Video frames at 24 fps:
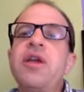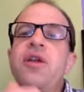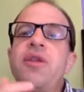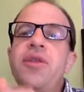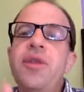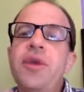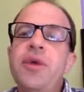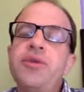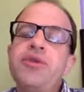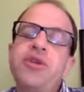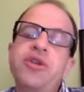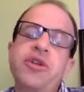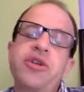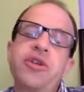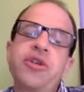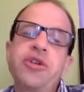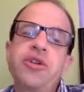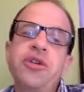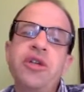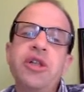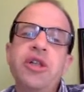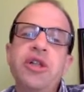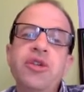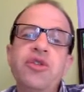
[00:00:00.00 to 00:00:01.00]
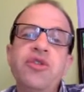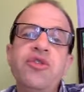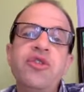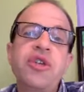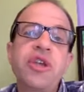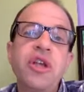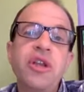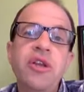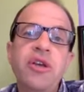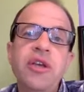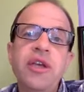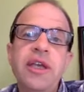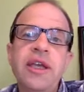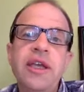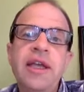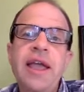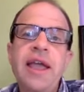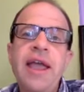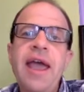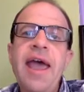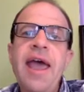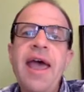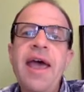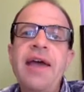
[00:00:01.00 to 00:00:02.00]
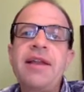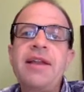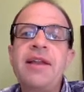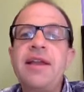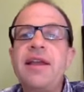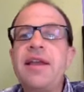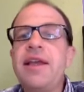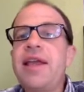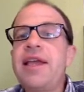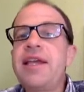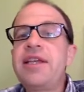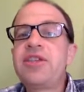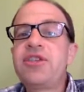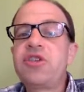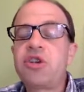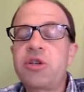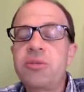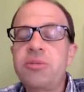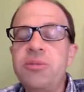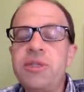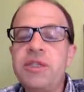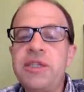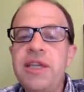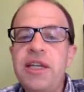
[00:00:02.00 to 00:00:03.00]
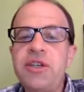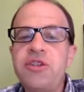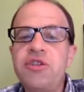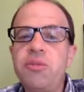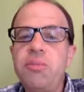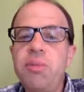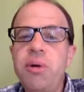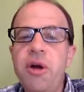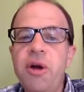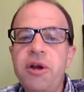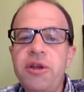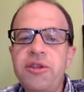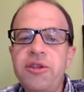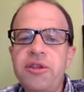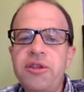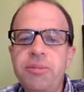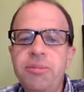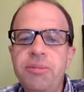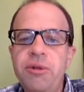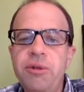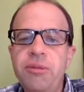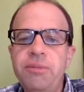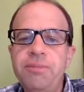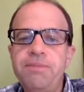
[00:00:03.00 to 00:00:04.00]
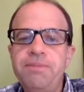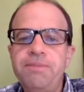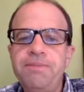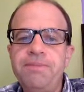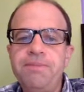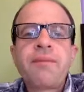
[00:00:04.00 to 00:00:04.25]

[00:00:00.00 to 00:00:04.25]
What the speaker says: Those are good clues that you're looking at a circumstantial participle.